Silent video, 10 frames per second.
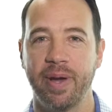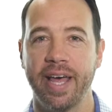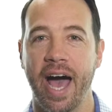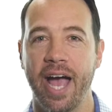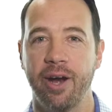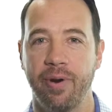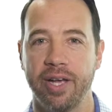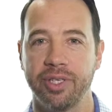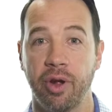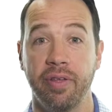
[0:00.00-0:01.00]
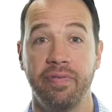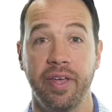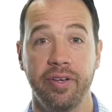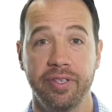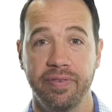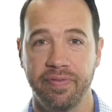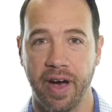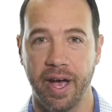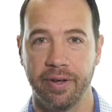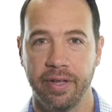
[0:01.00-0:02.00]
by the IRS are the failure to
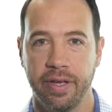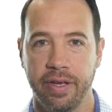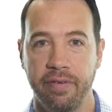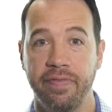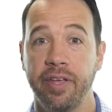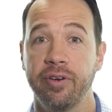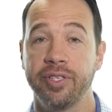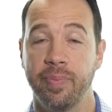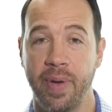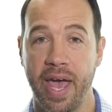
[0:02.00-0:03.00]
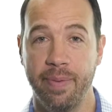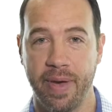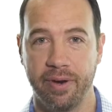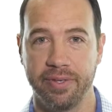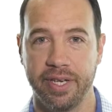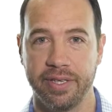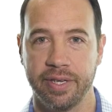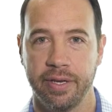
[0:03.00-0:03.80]
file and failure to pay penalties.